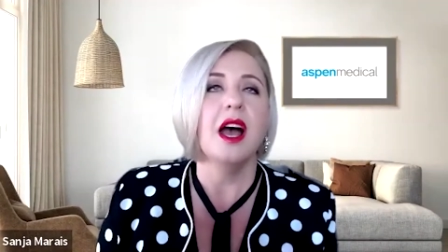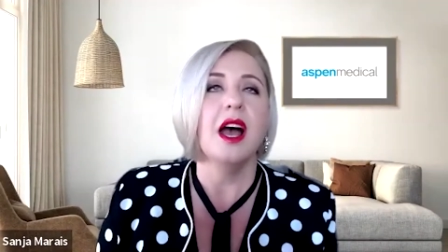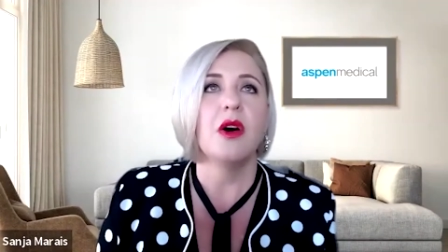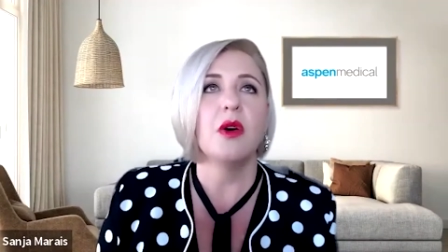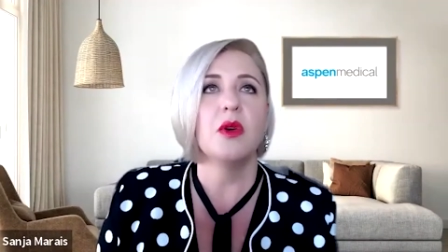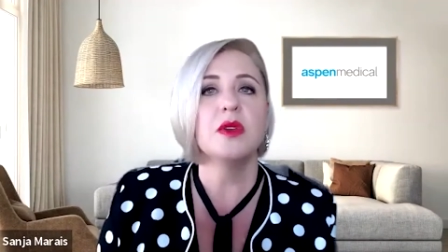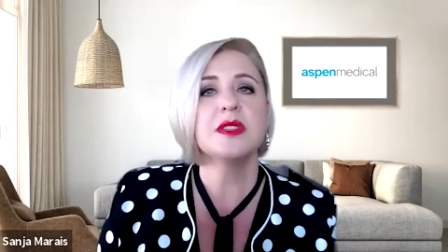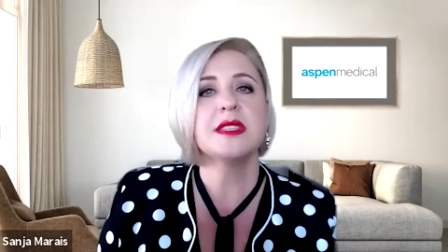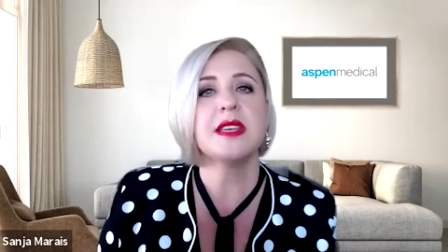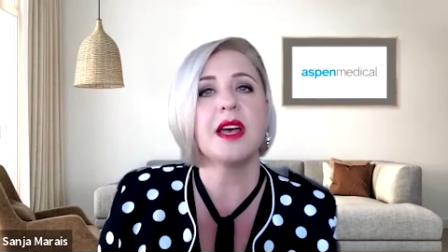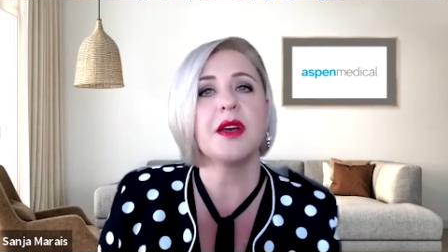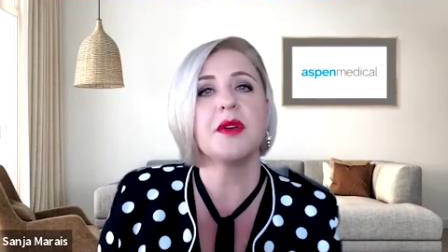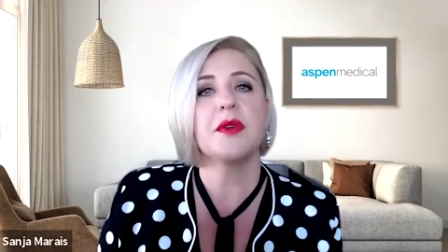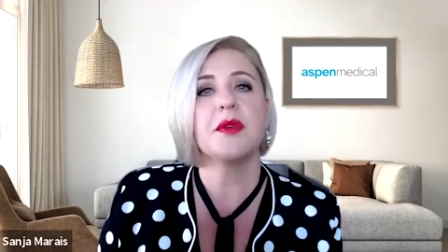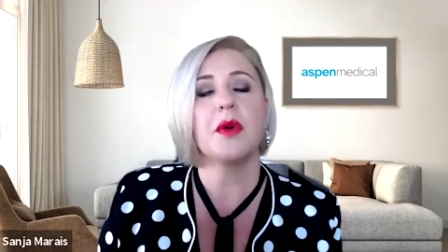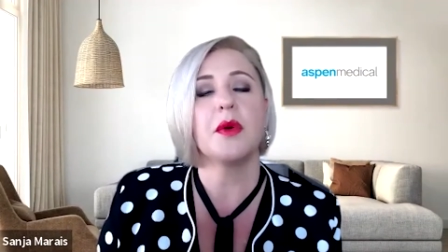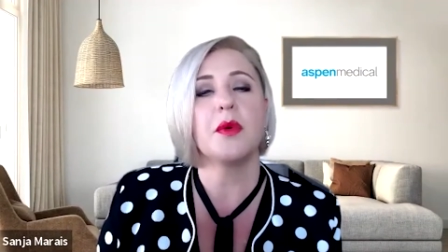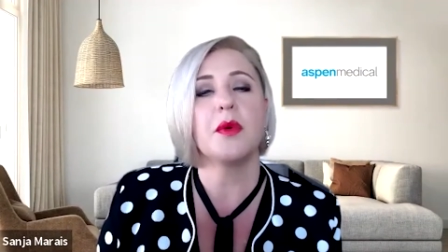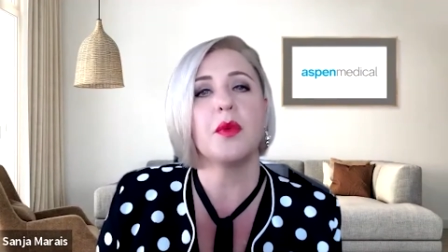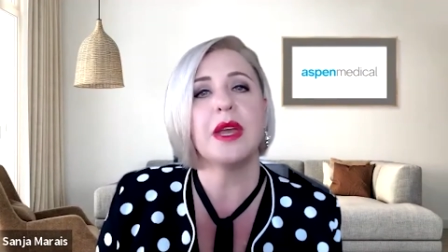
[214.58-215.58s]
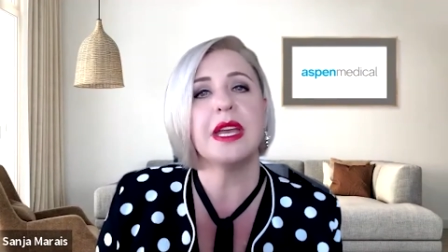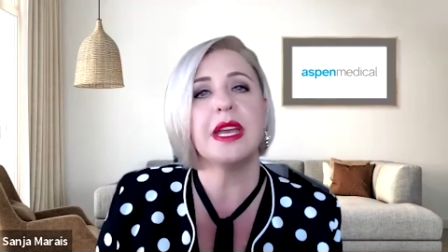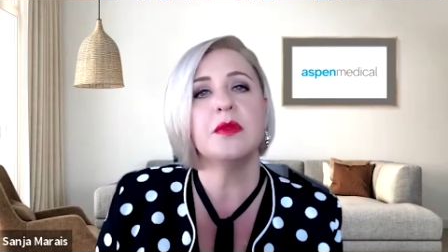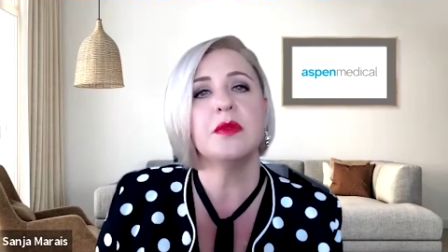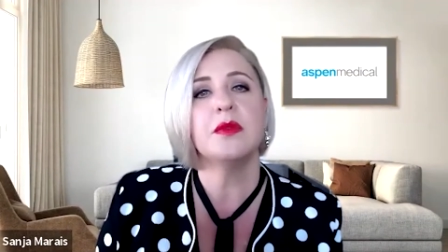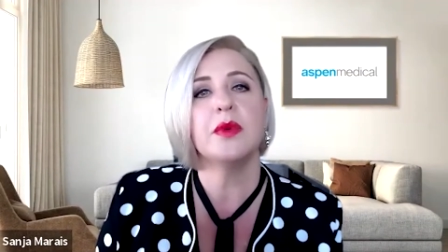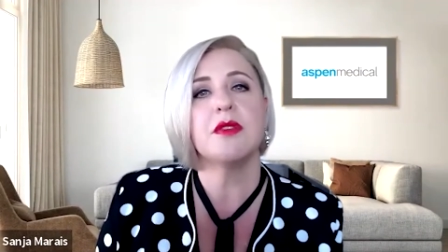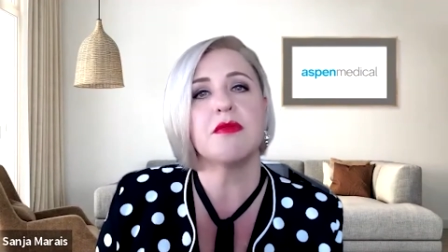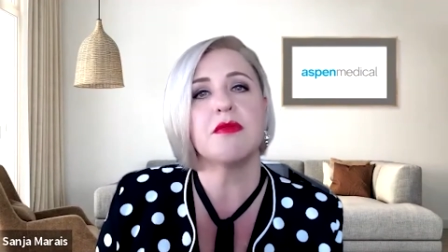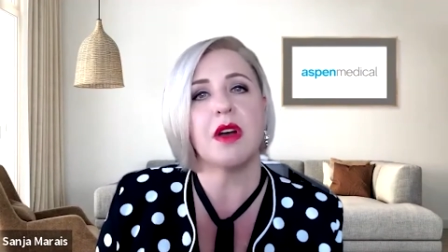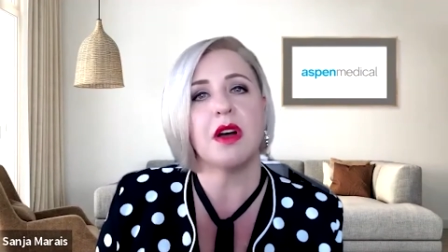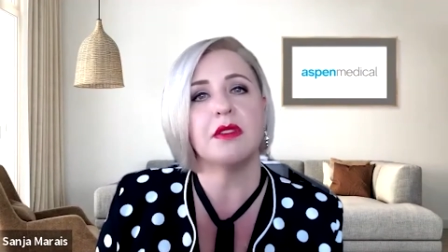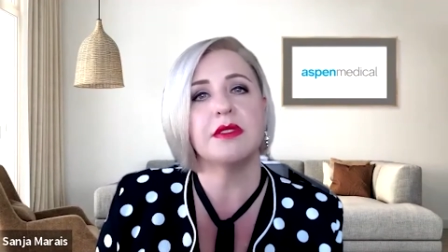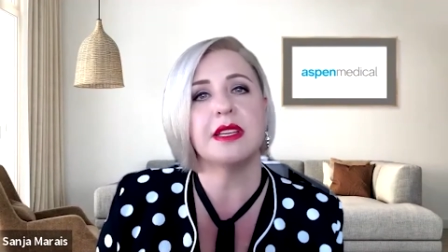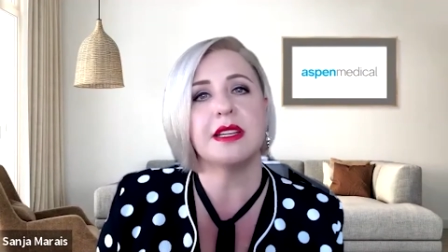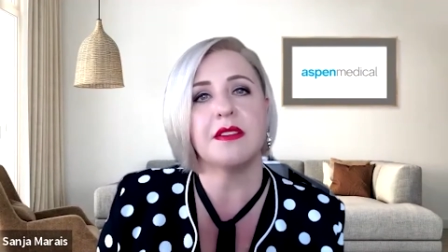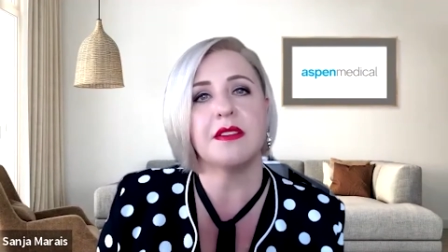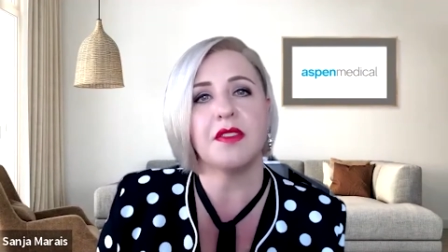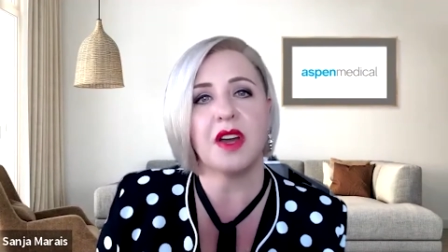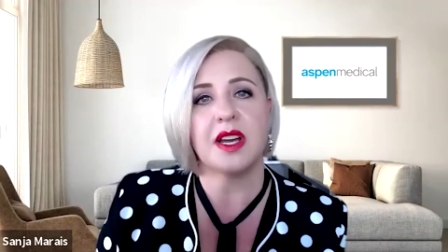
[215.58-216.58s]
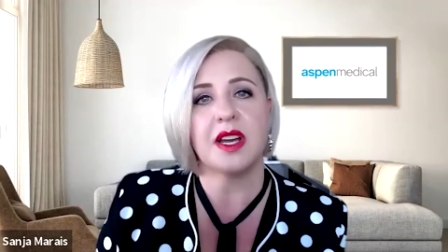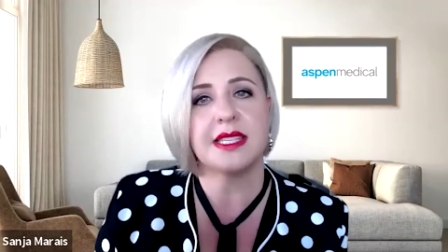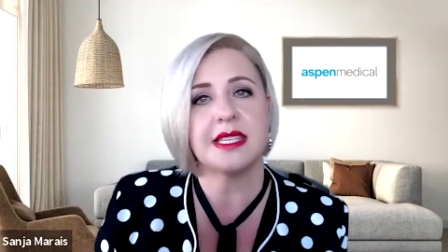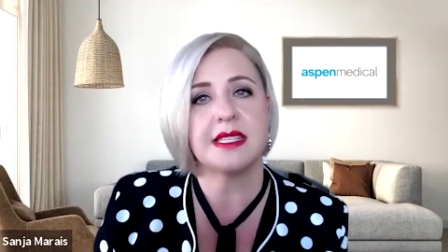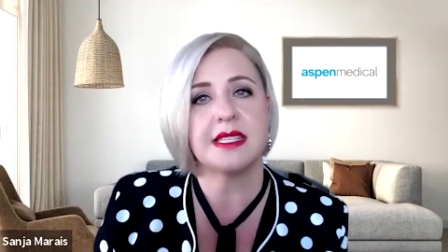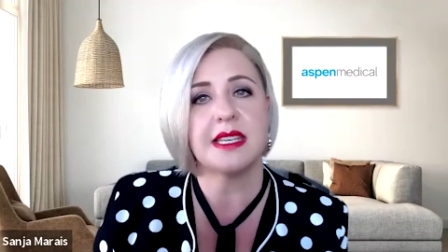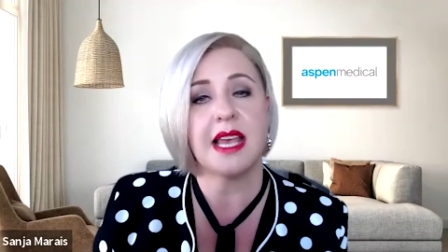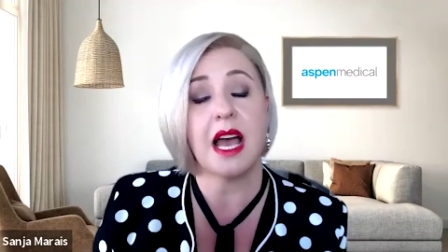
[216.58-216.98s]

Also, when we roll the devices